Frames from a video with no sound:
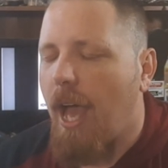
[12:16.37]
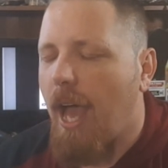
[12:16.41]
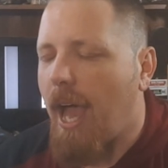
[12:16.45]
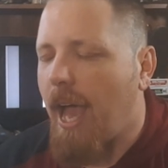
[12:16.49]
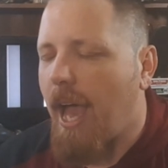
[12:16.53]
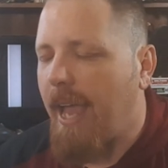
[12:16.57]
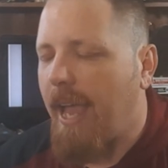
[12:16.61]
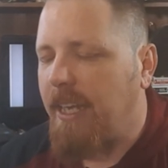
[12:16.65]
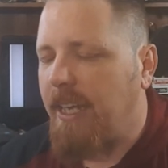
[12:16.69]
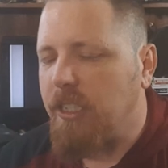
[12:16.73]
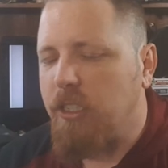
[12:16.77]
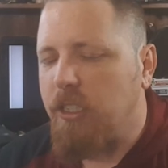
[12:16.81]

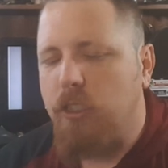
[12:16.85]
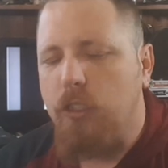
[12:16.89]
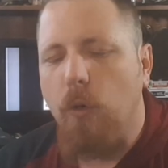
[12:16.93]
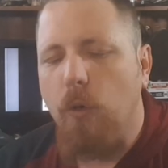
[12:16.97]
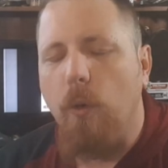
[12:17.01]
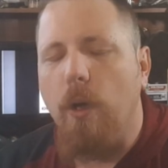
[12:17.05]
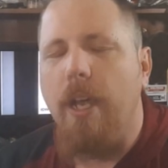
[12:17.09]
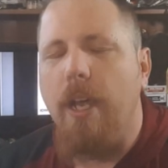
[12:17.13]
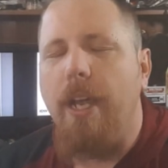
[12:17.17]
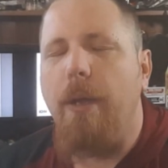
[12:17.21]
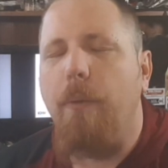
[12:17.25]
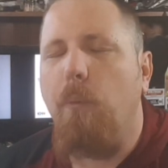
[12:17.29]
I
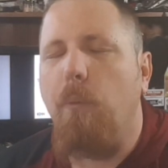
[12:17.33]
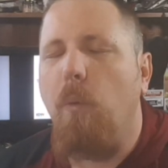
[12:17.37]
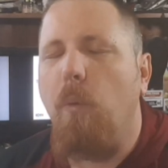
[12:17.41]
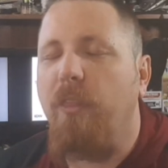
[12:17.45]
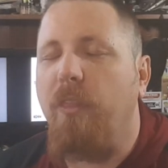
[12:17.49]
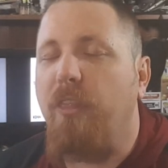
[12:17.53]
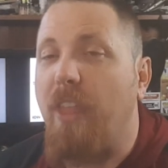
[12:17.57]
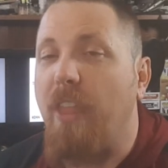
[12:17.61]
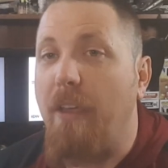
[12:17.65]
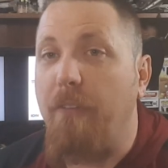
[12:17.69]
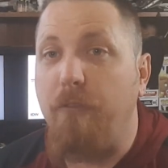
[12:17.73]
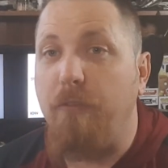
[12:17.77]
enjoy
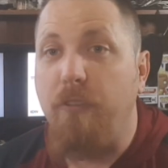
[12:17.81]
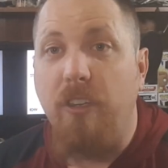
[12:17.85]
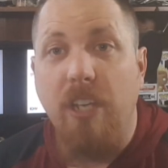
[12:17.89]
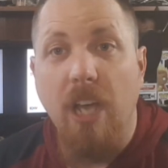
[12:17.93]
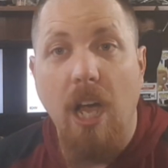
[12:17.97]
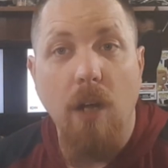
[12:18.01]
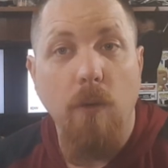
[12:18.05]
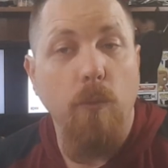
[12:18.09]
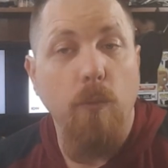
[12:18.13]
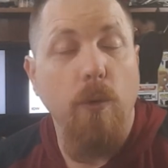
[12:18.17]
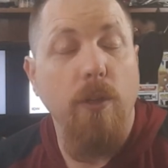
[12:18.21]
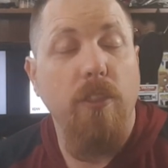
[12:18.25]
what they've
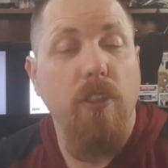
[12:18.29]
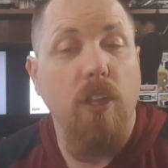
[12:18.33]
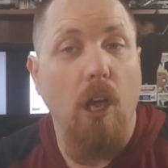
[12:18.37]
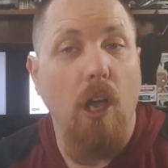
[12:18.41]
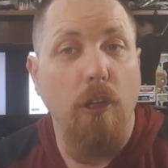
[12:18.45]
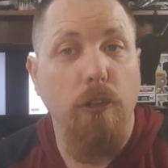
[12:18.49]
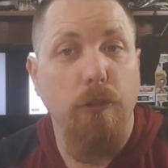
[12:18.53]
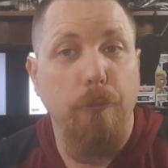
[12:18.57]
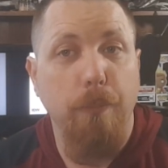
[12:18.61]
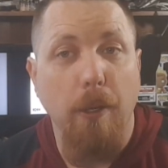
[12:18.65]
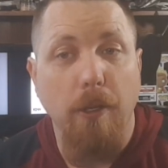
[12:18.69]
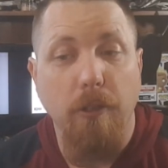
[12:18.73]
done with
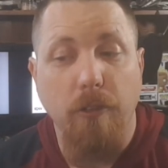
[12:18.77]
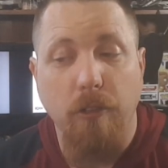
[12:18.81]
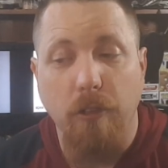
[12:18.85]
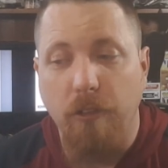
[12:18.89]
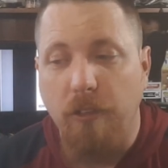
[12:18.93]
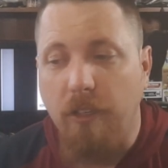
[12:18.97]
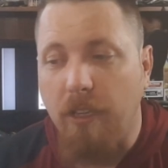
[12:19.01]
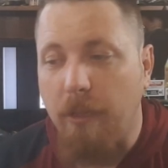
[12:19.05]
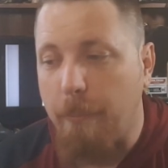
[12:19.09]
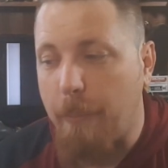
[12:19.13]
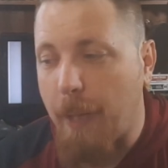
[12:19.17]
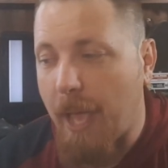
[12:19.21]
Ghostbusters in the